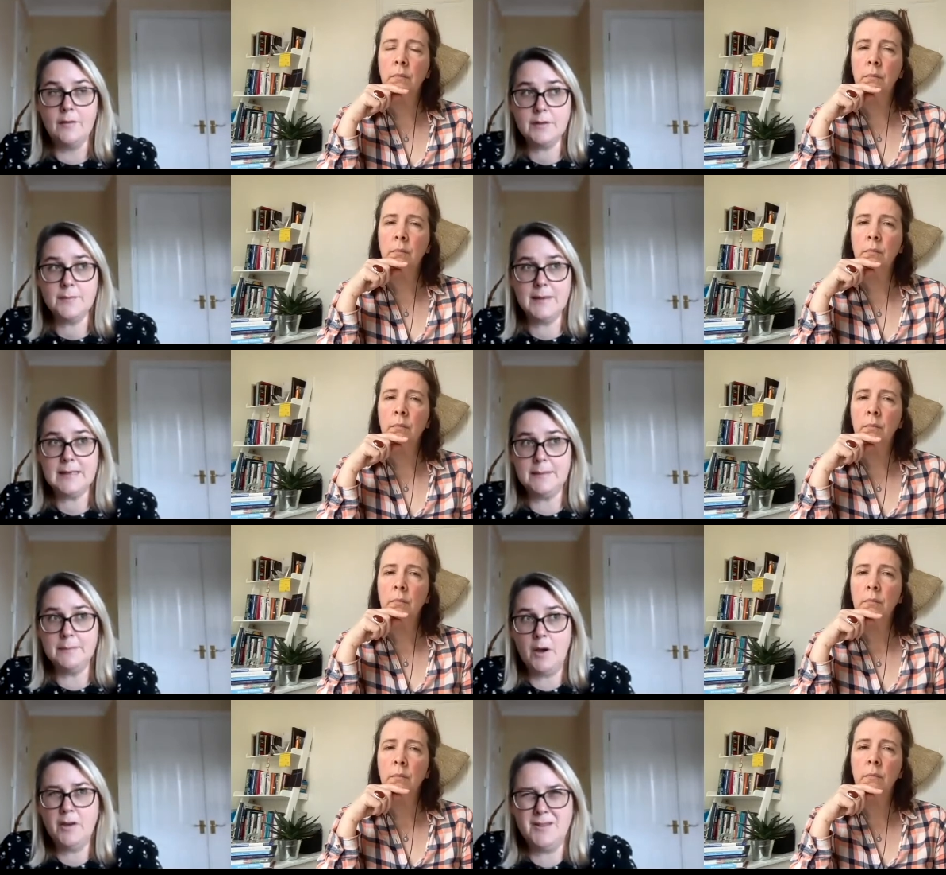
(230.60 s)
Speaker 1: fundamentally,
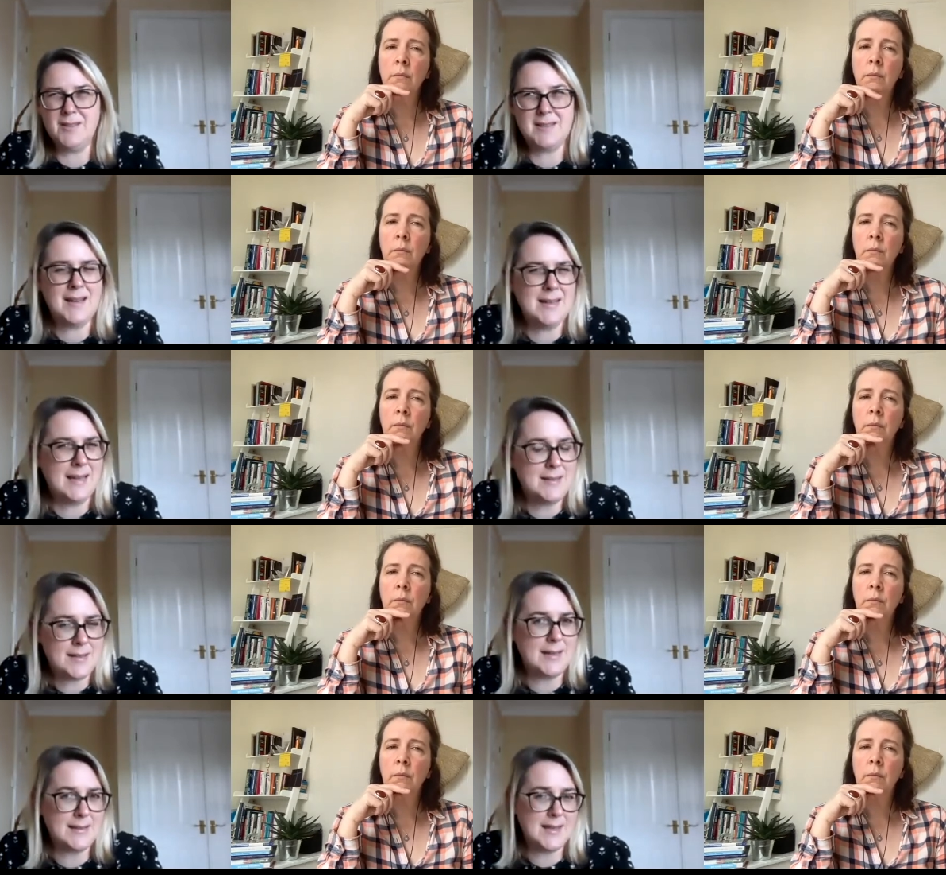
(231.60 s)
my understanding is
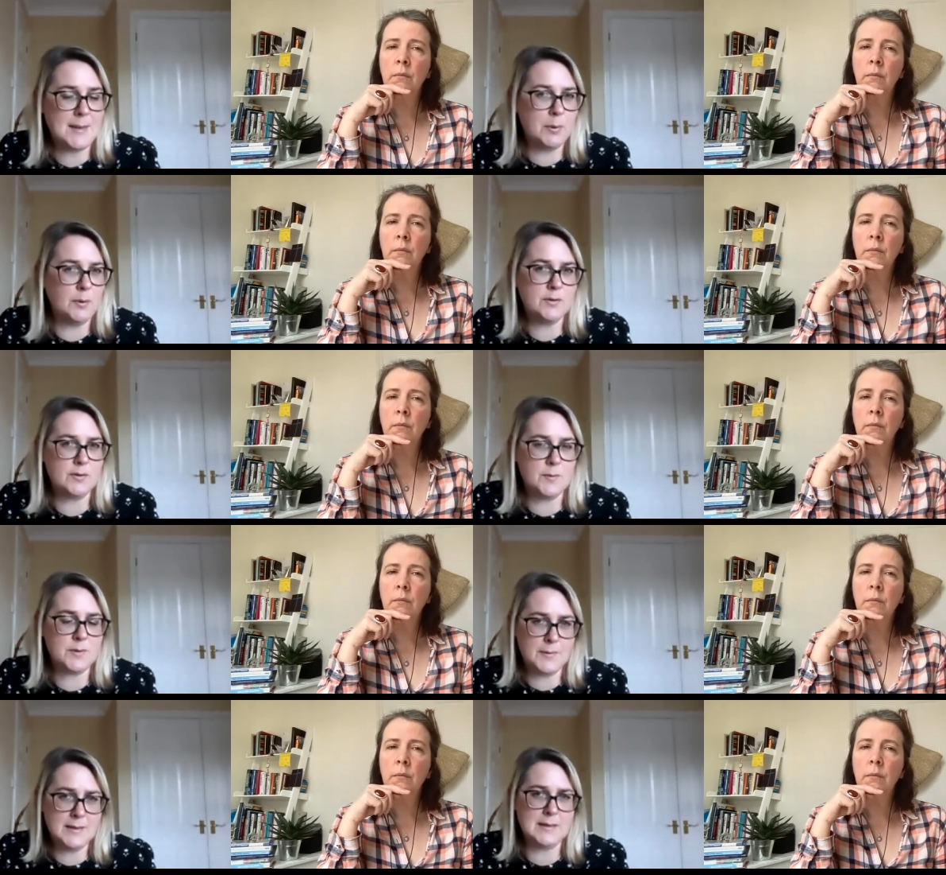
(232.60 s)
that it's the employer's
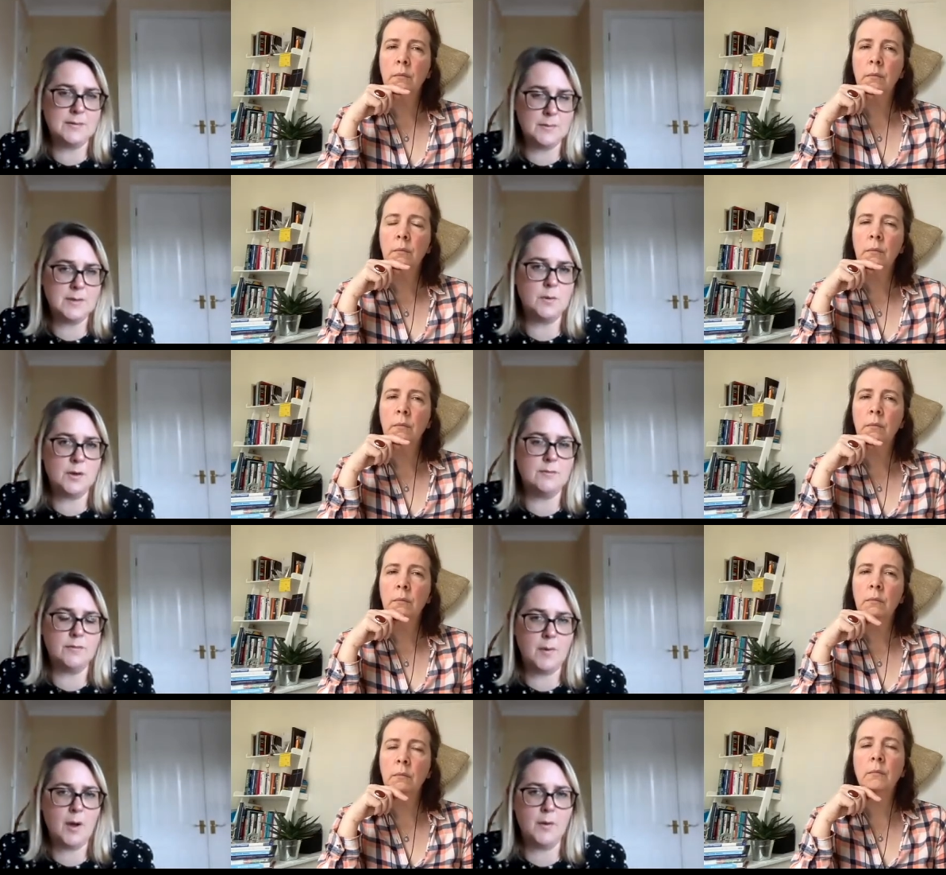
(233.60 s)
responsibility. If somebody's working
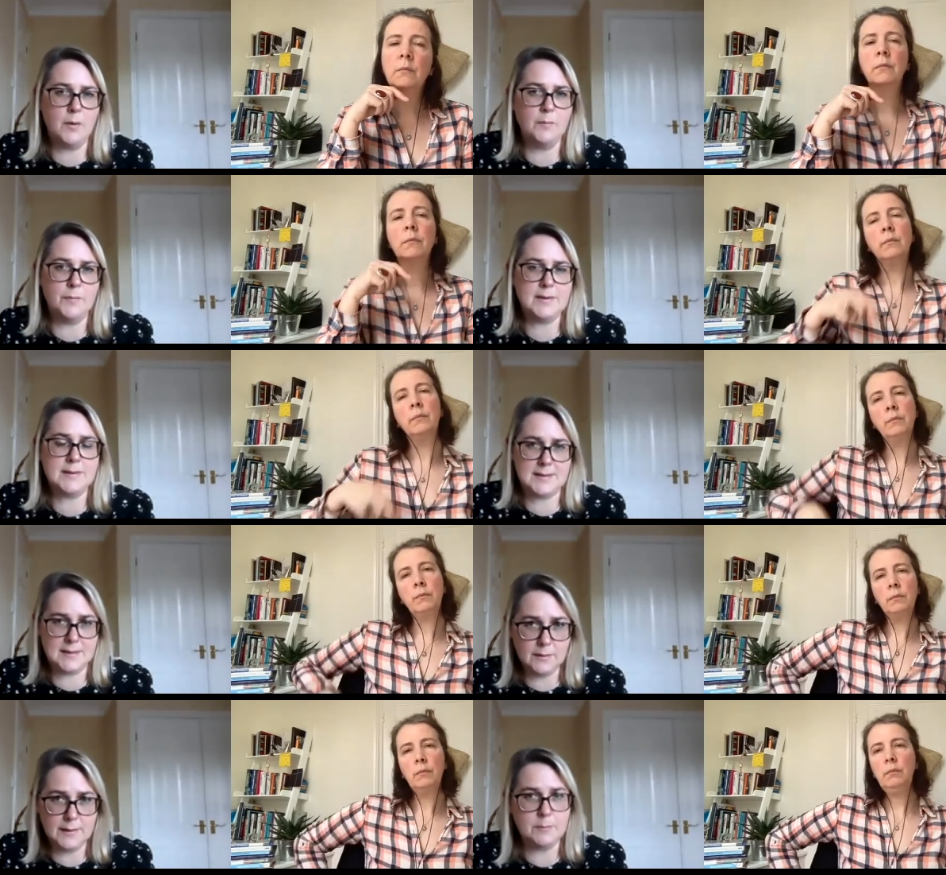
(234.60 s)
from home, it's
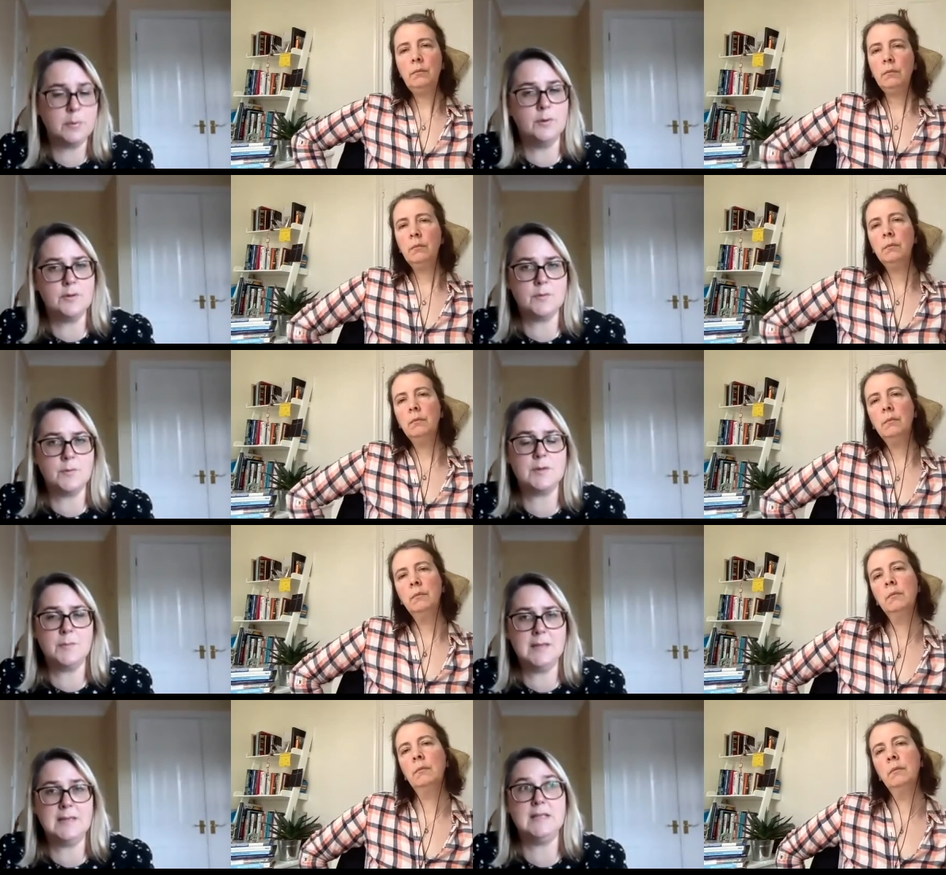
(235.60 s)
still the employer's
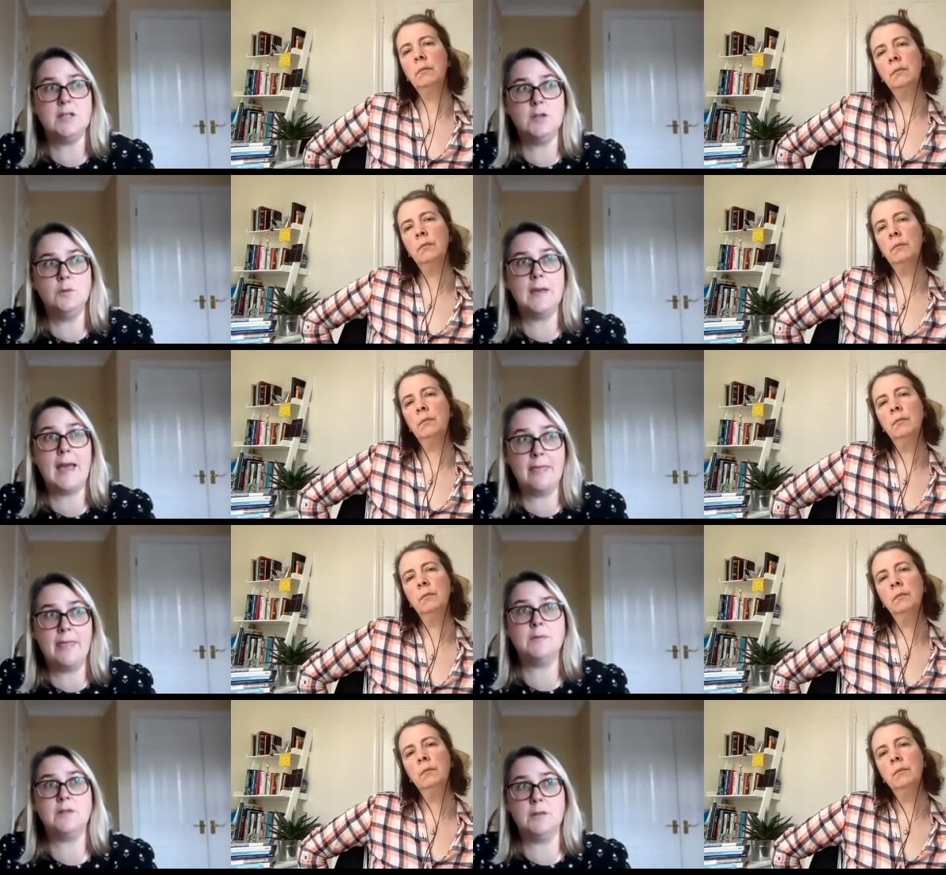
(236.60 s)
responsibility to get
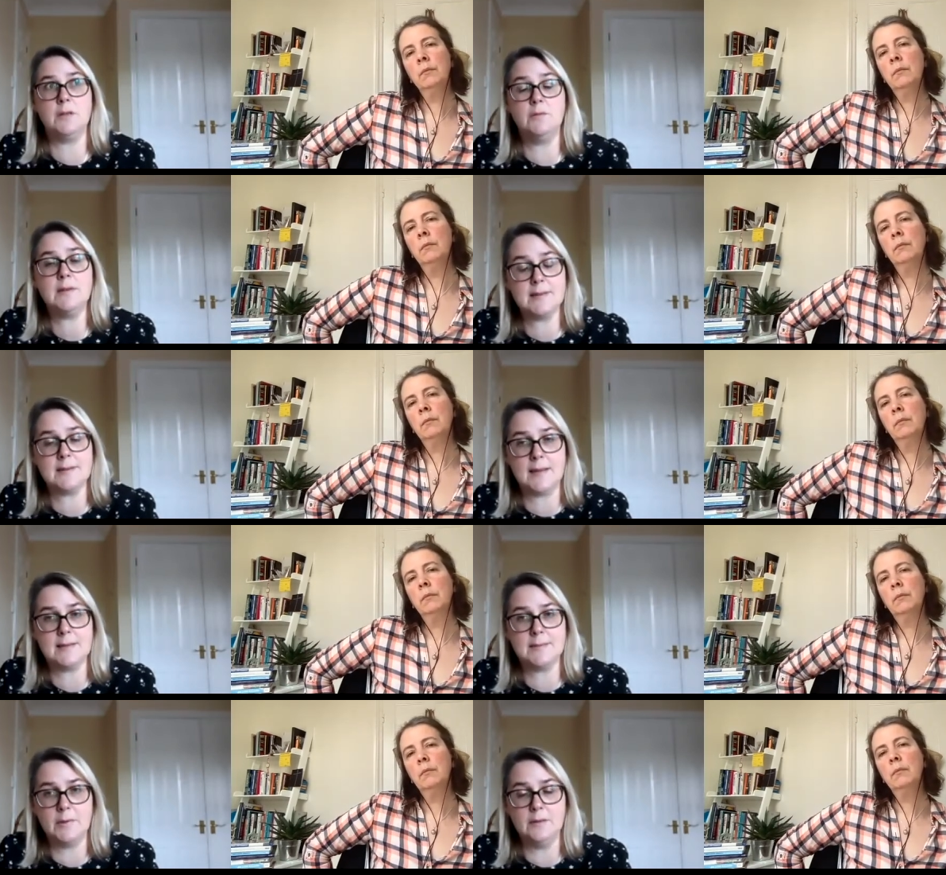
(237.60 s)
them to do a risk
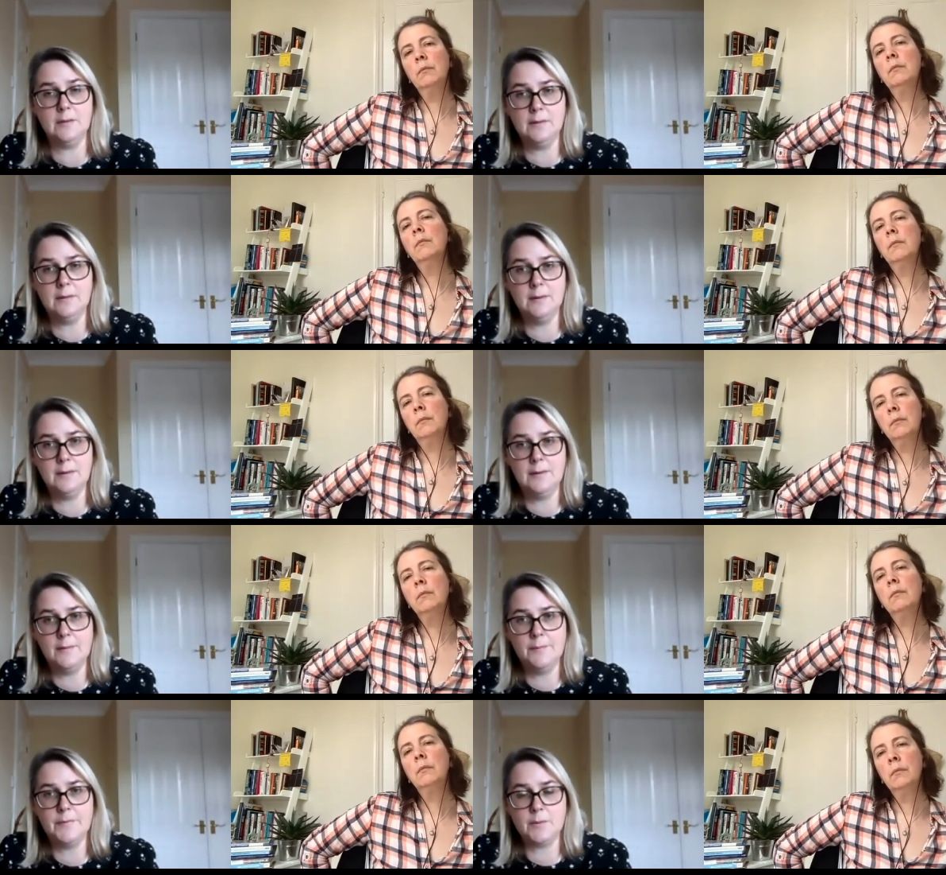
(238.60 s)
assessment
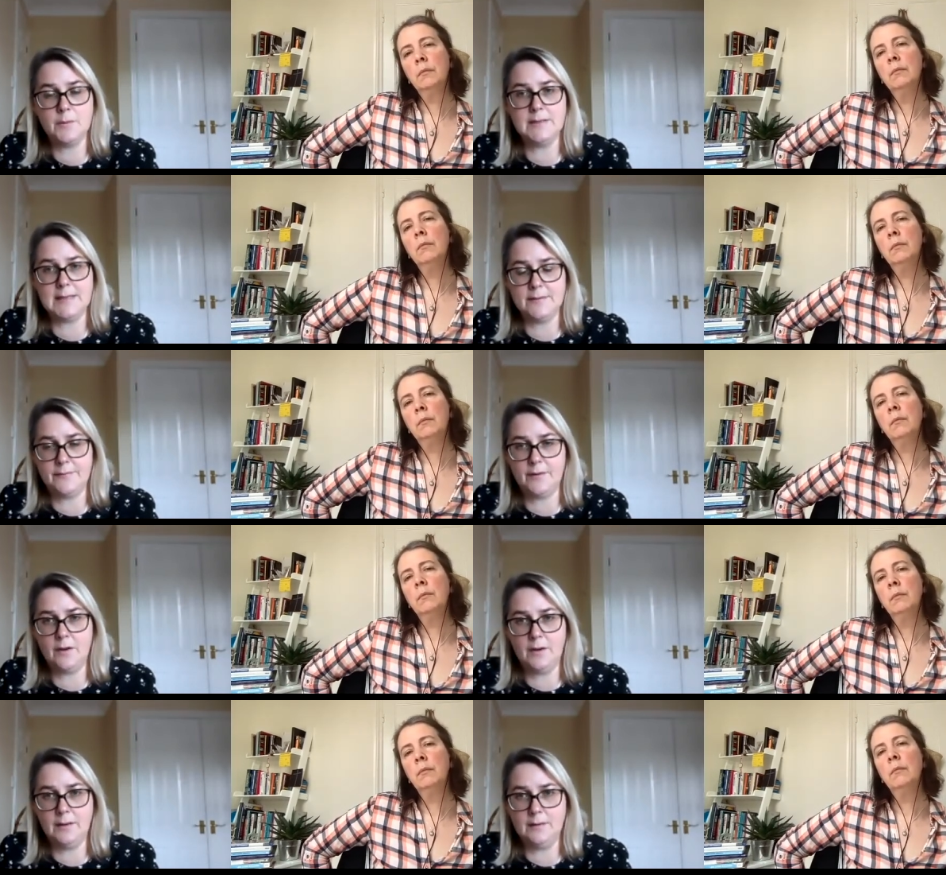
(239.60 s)
to identify